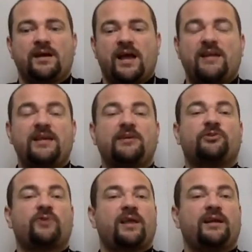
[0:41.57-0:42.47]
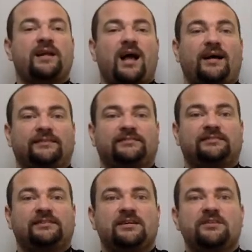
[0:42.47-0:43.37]
And he created
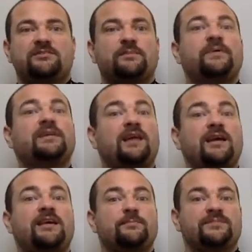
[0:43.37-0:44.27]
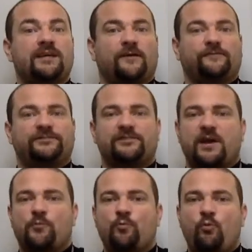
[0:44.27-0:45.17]
us to be like himself so
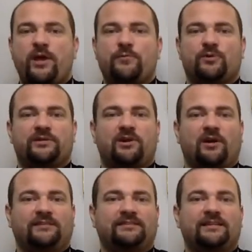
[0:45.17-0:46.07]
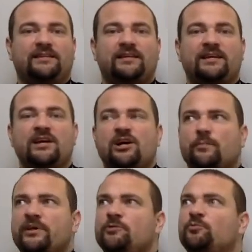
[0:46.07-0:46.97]
that we would constantly
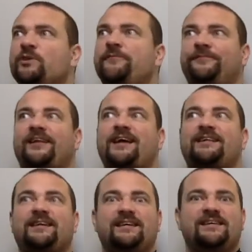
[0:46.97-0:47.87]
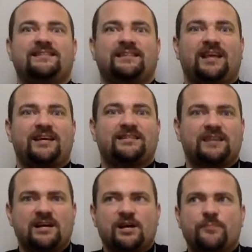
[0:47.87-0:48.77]
be reflecting his light,
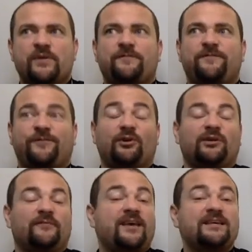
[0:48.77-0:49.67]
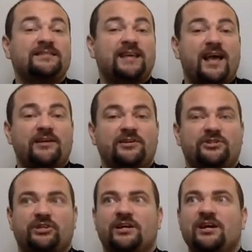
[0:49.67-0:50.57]
be full of his
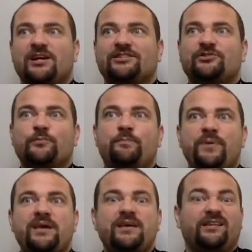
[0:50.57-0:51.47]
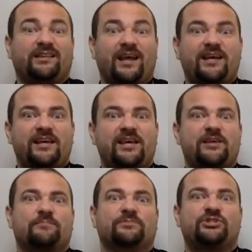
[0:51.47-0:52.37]
energy, to be like
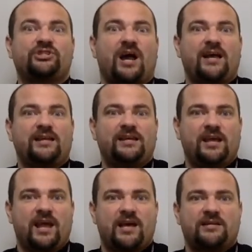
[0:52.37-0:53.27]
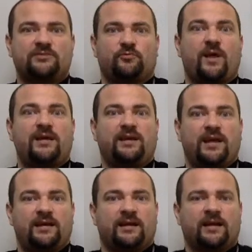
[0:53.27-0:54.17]
him, shiny and
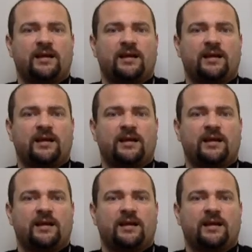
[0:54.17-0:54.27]
radiating.